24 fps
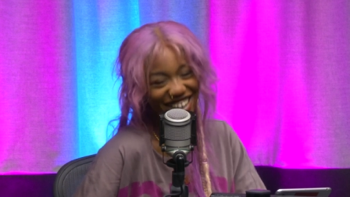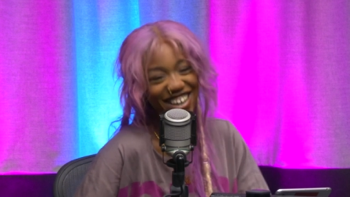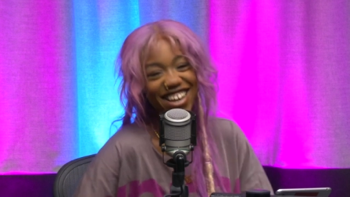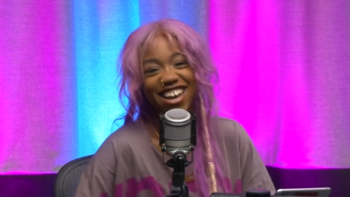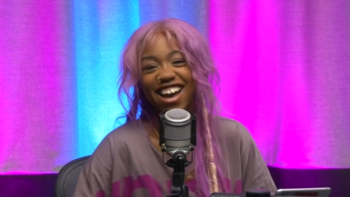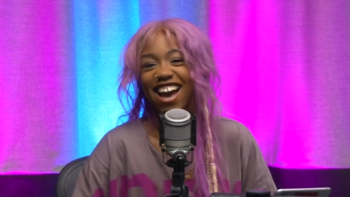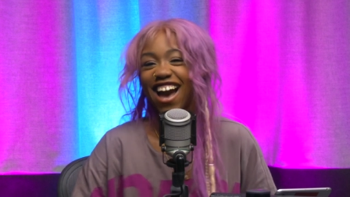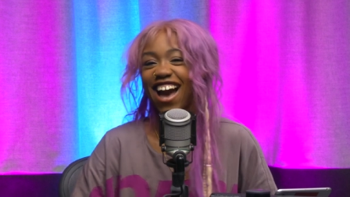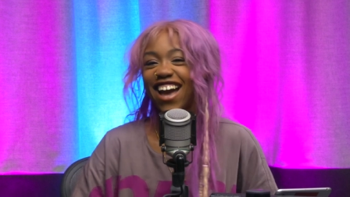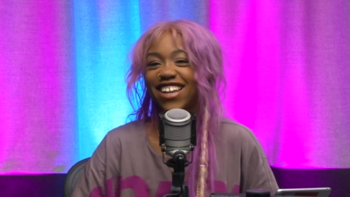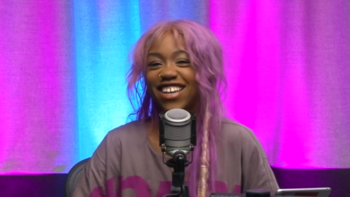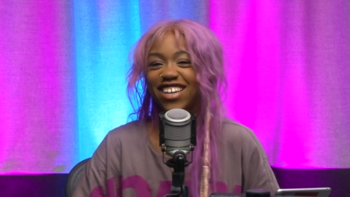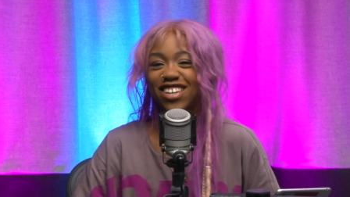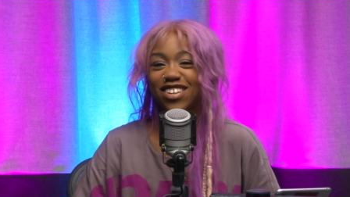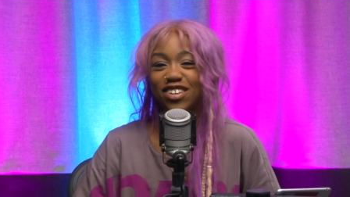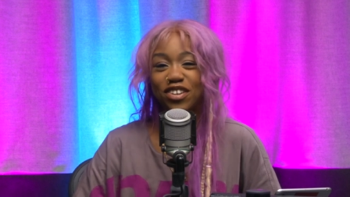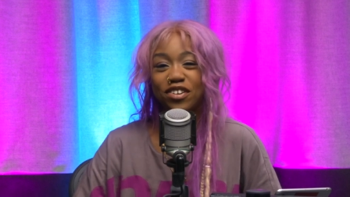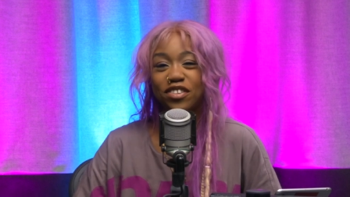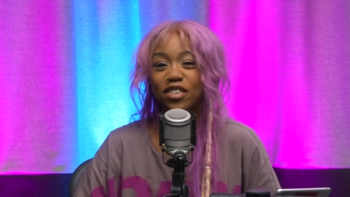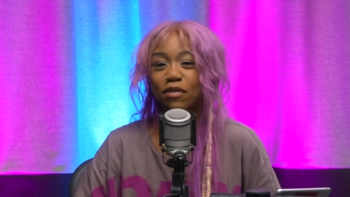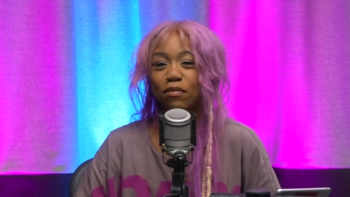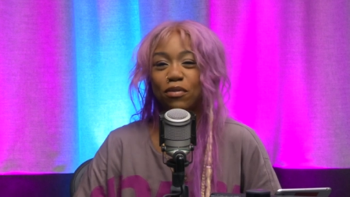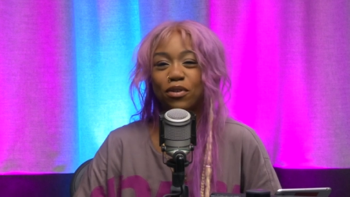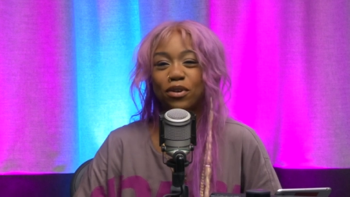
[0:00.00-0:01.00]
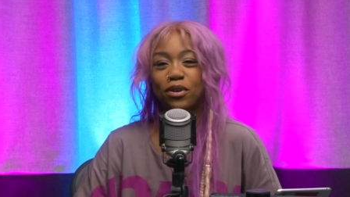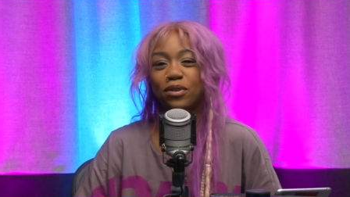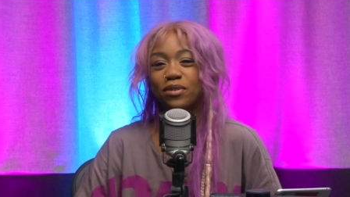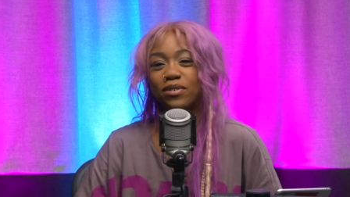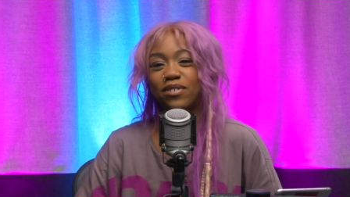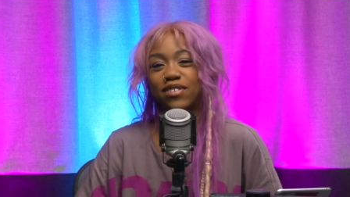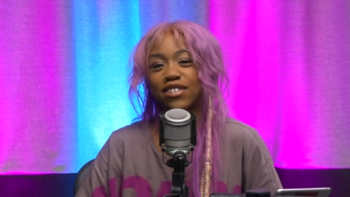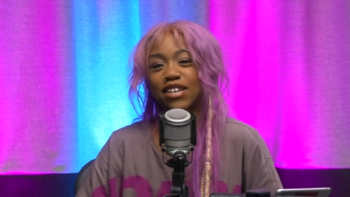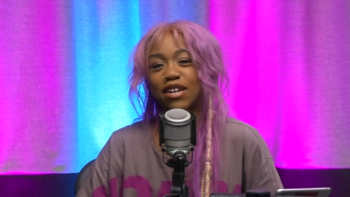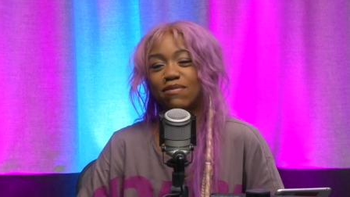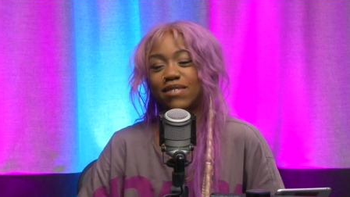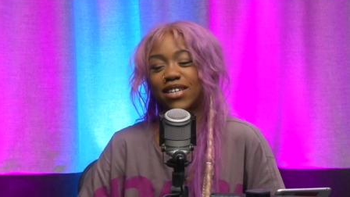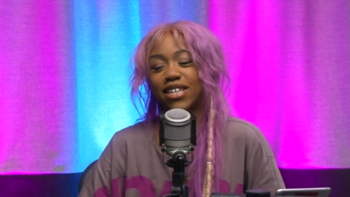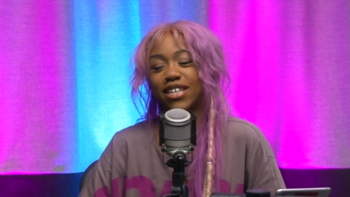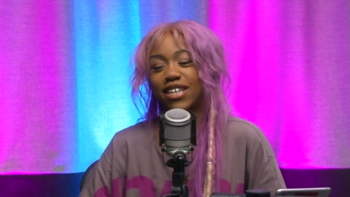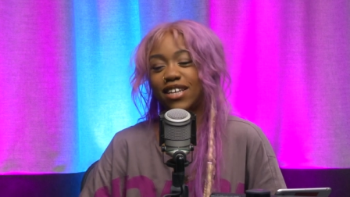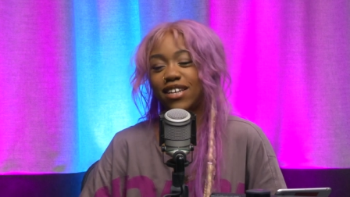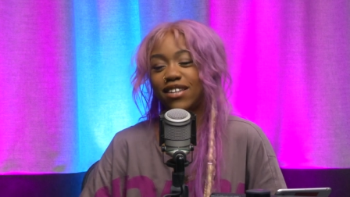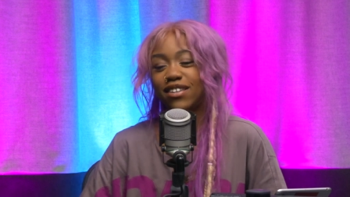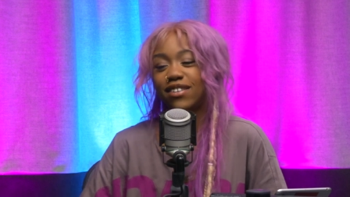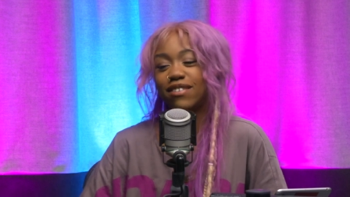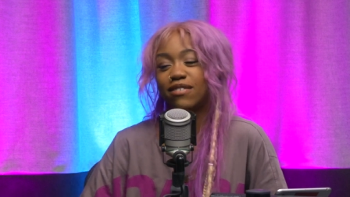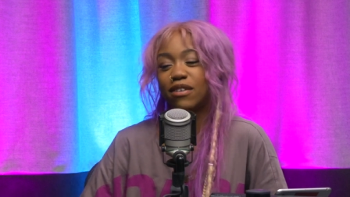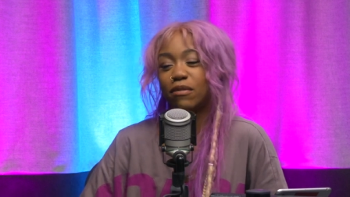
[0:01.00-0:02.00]
And he knew the block was coming.
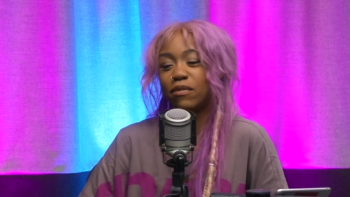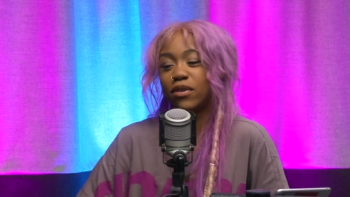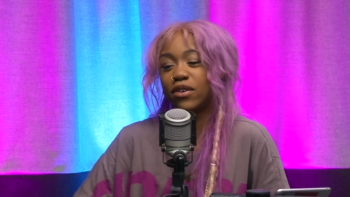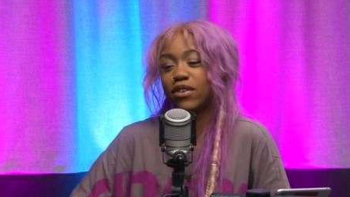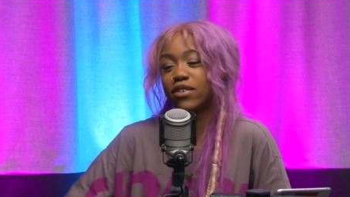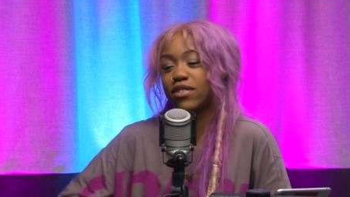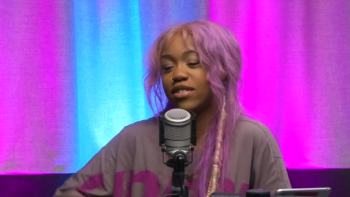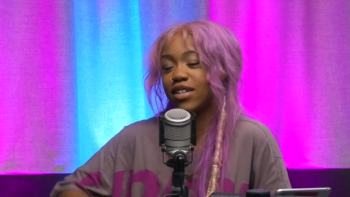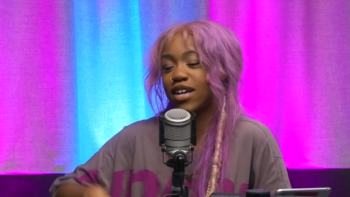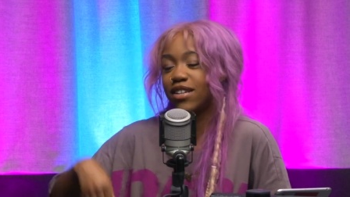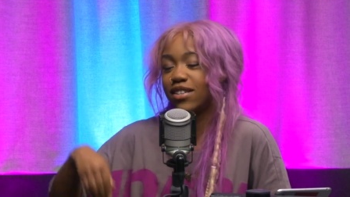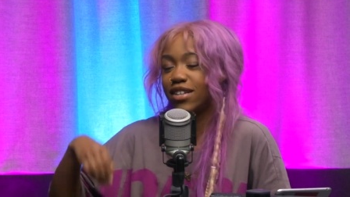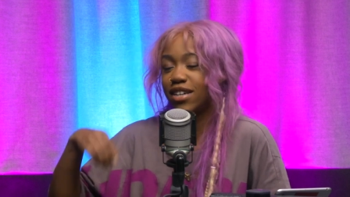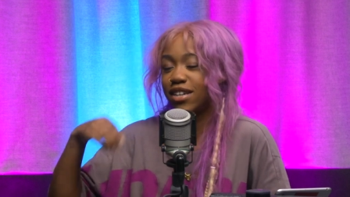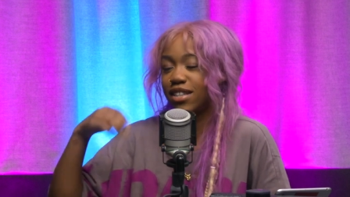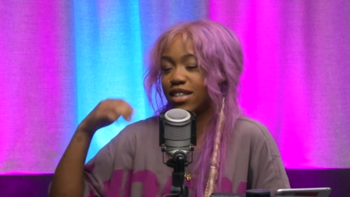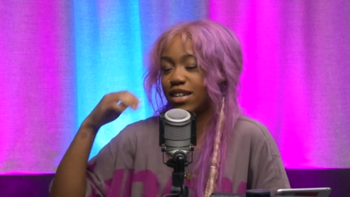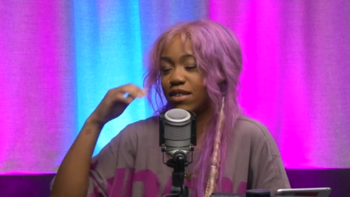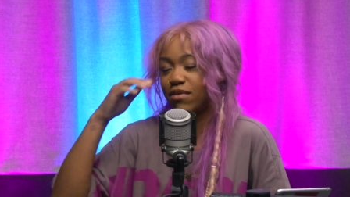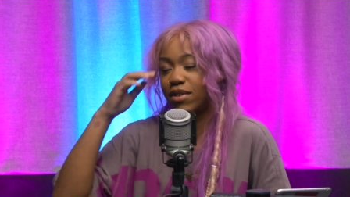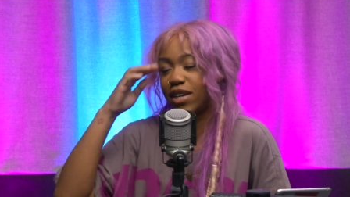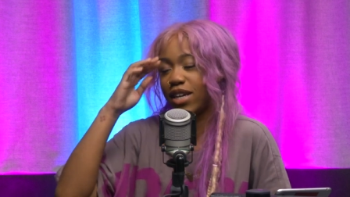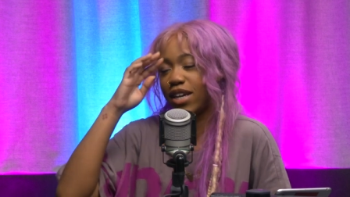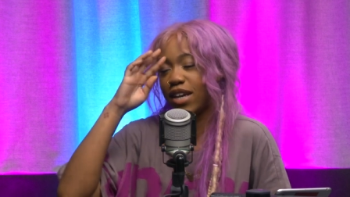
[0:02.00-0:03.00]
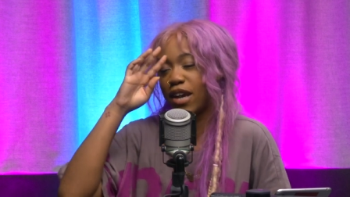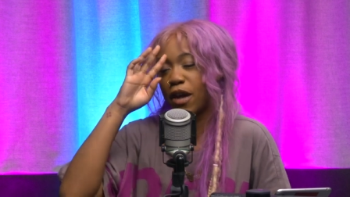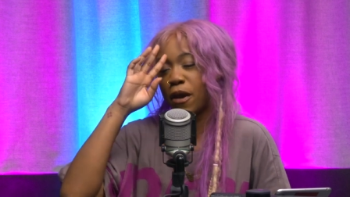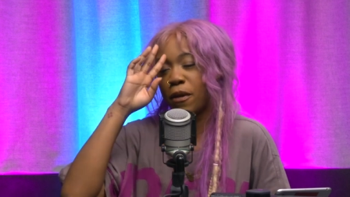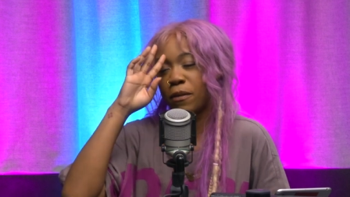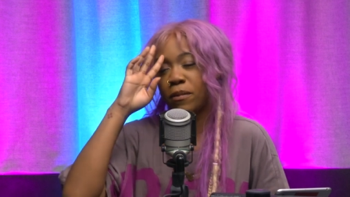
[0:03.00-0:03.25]
He knew it because that day that we